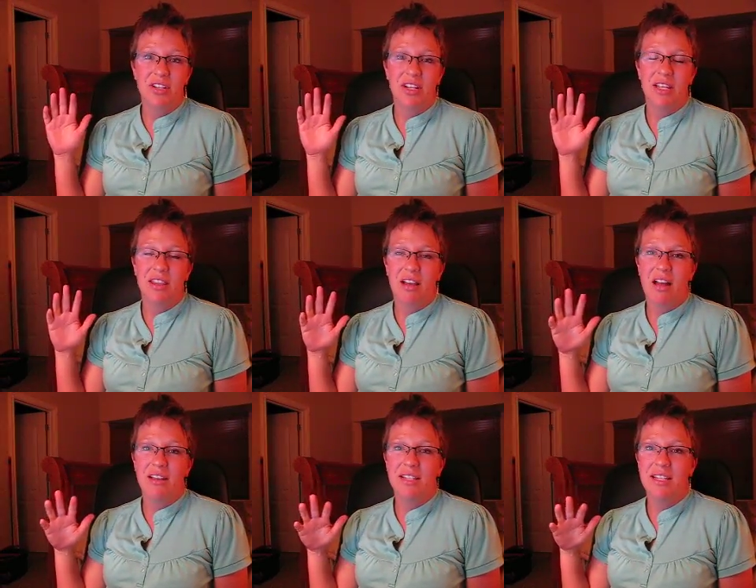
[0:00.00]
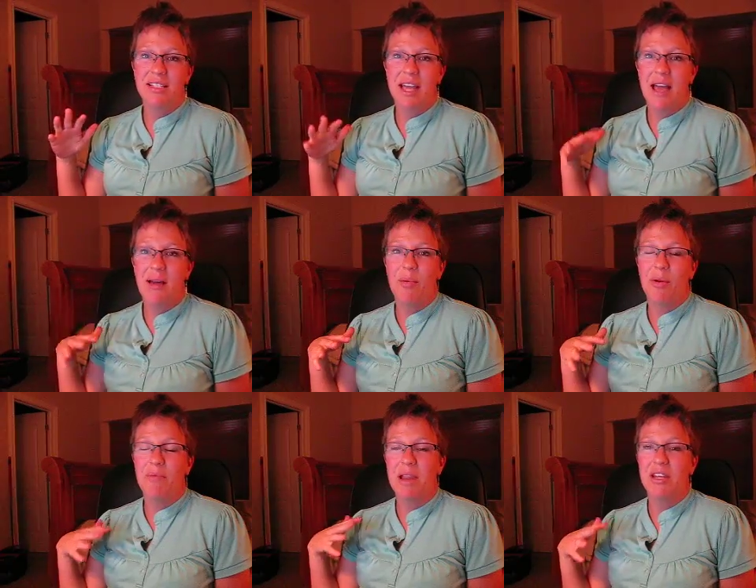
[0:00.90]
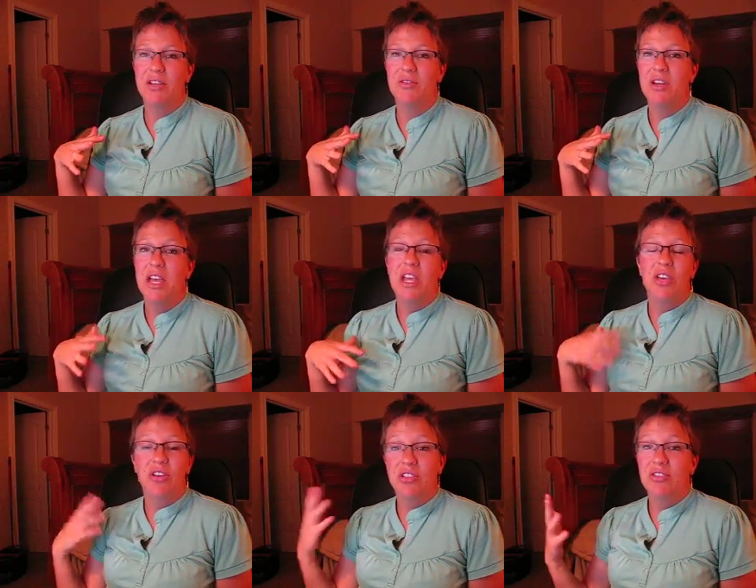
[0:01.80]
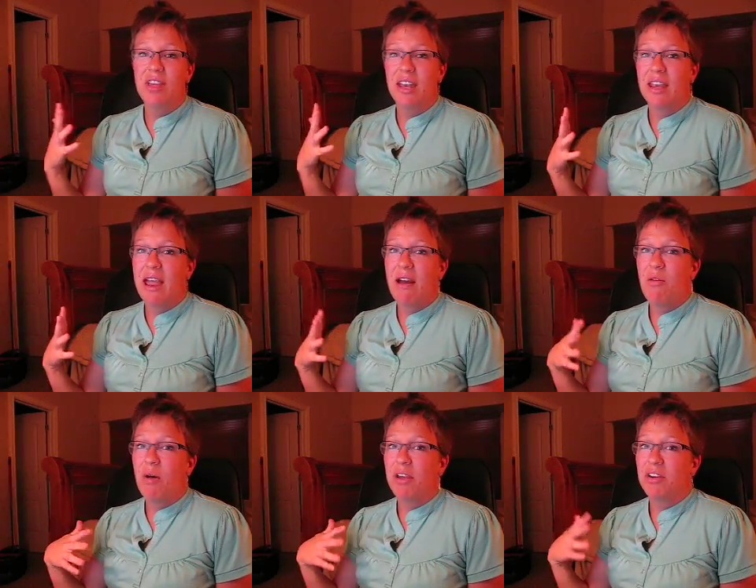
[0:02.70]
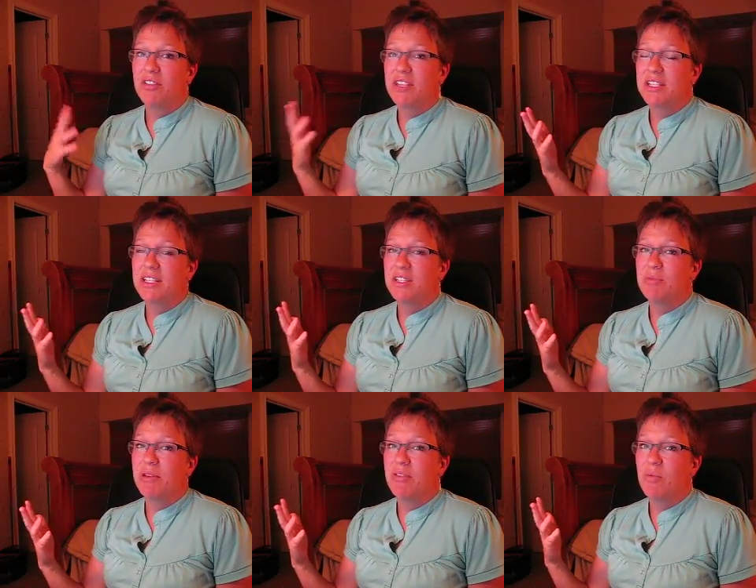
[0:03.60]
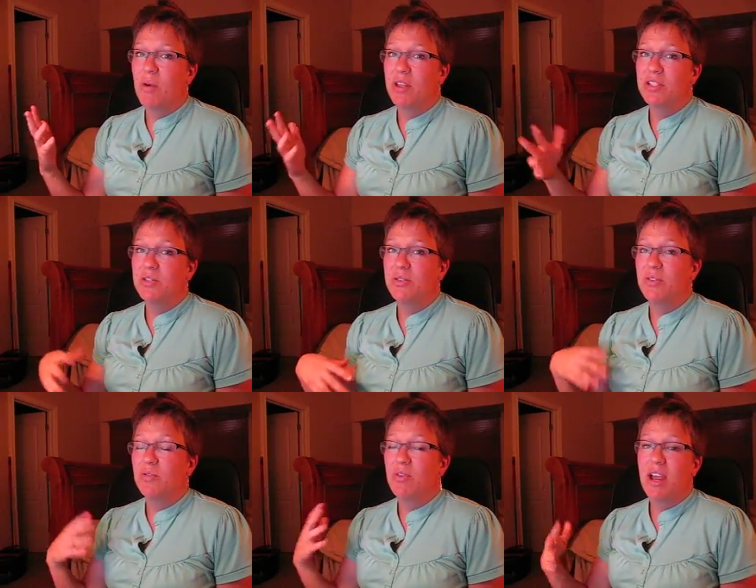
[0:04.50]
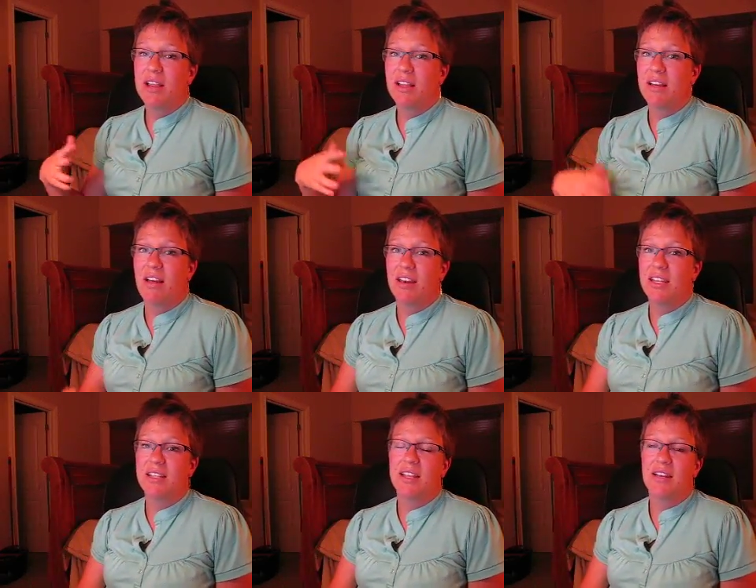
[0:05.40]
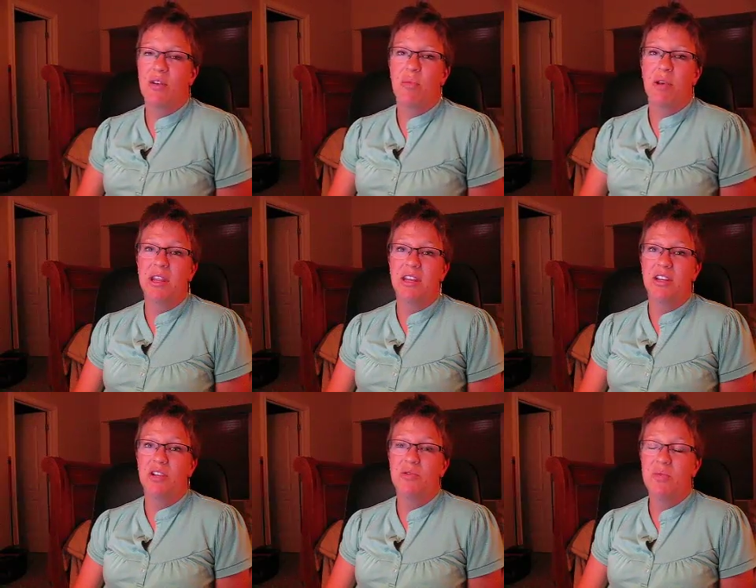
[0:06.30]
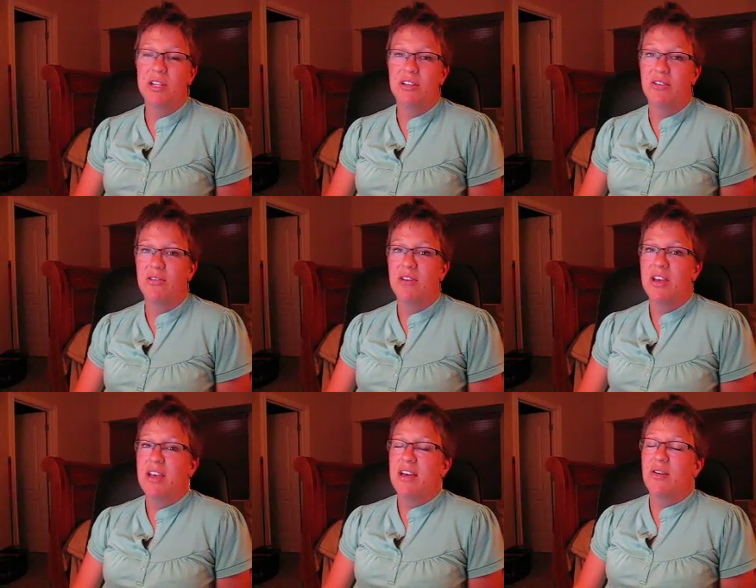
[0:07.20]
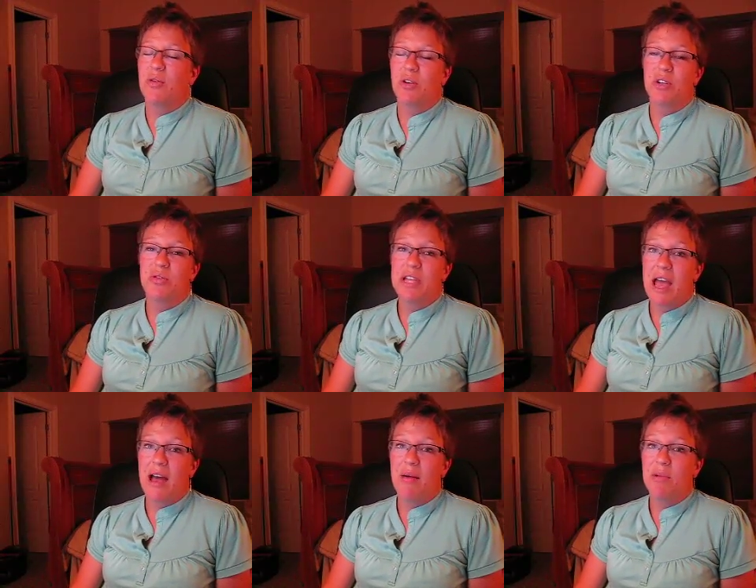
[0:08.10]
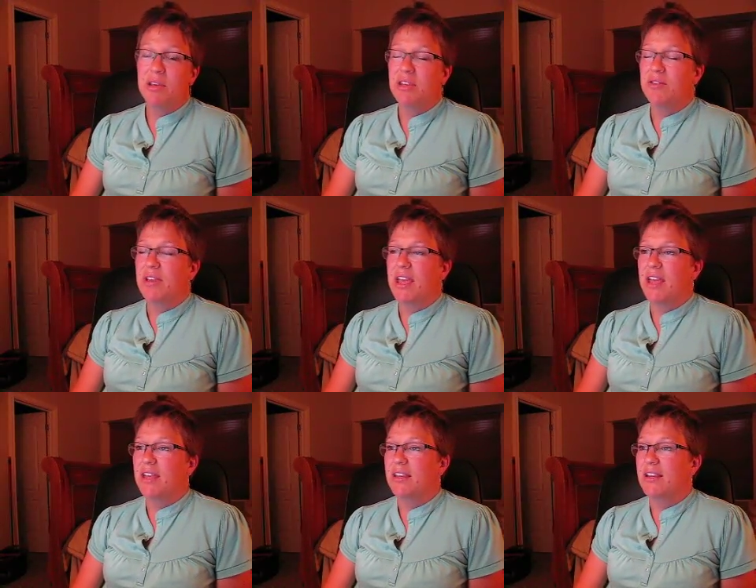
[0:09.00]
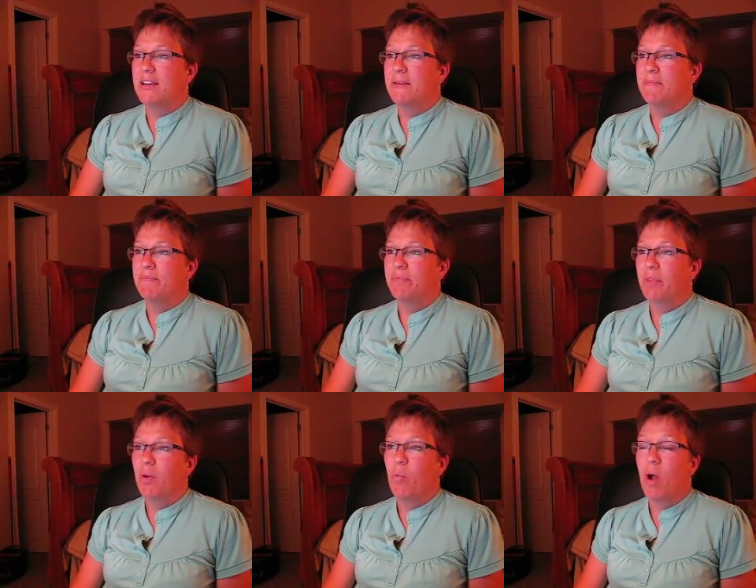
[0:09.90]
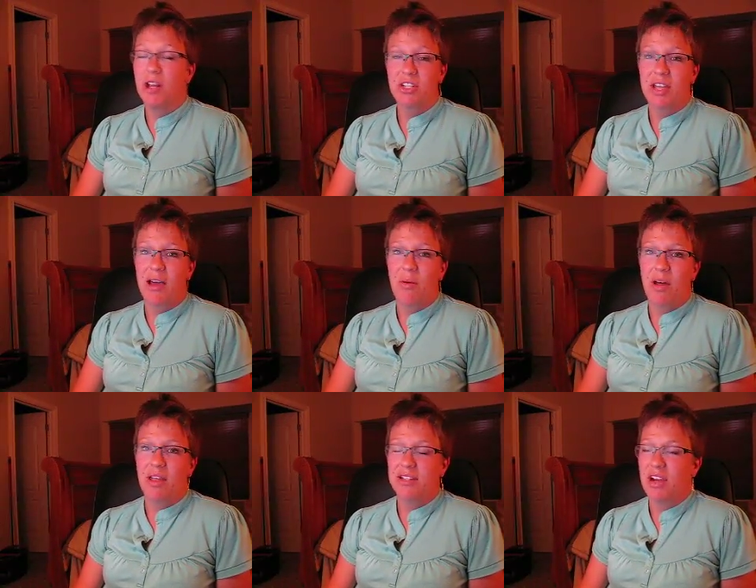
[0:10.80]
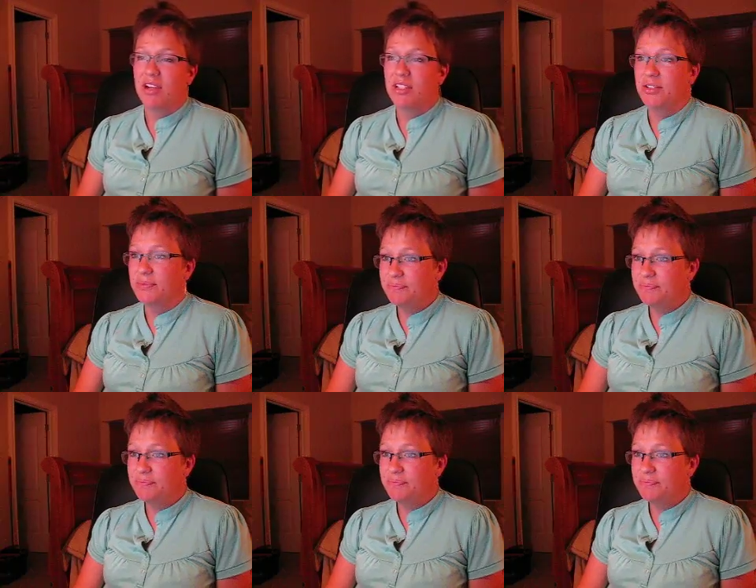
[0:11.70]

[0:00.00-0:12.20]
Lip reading: You're going to hit the Content tab or menu. You can do that now while you're listening to me if you want to. If you right-click on it and open it in a new window or a new tab, you can watch that while I talk to you.